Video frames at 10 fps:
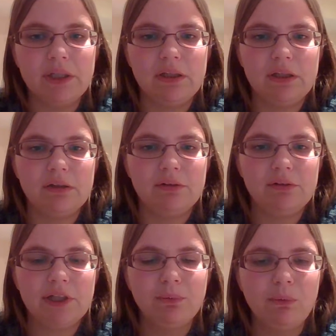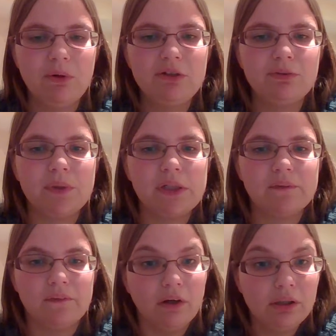and they worked
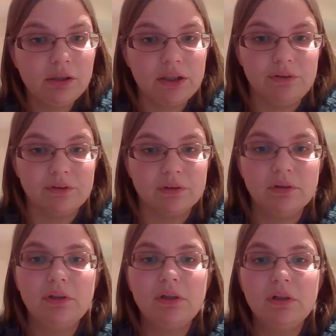with an art teacher,